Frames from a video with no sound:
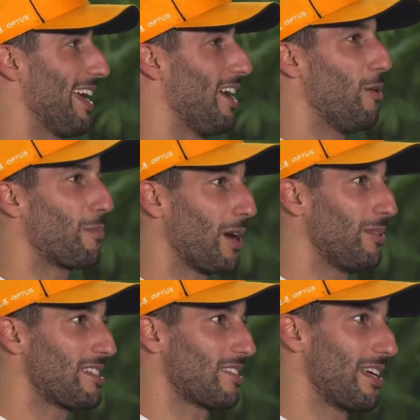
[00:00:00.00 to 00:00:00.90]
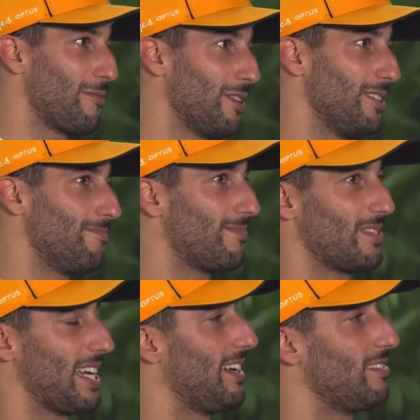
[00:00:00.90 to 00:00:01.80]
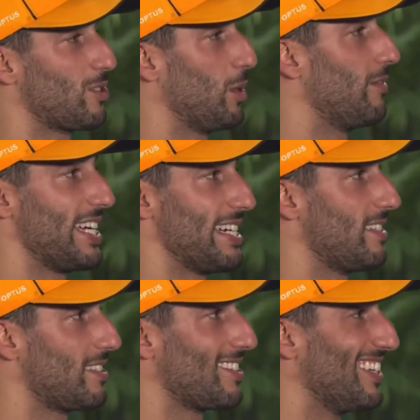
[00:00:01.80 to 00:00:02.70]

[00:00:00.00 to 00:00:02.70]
then I'll probably sleep for 10, 12 days.